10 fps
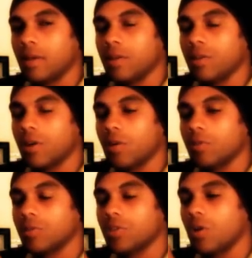You know,
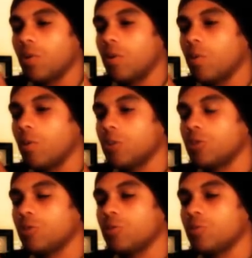so once
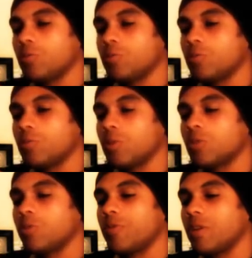you
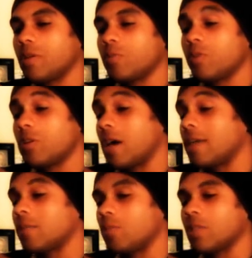once we feel real,
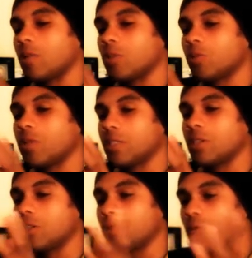I think once we get
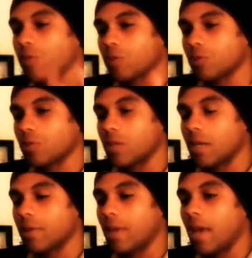to the universal
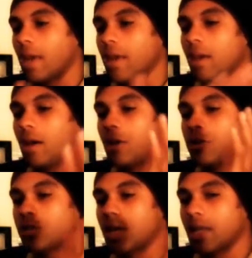thing of that,
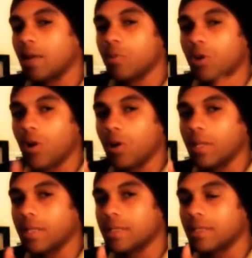understand that we all
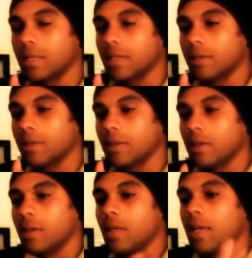in this together,
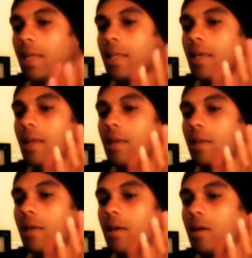and then
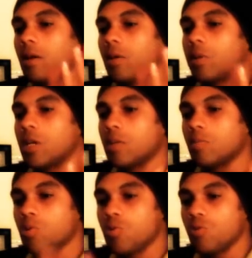uh, we can
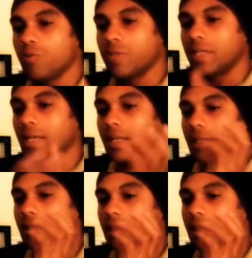move together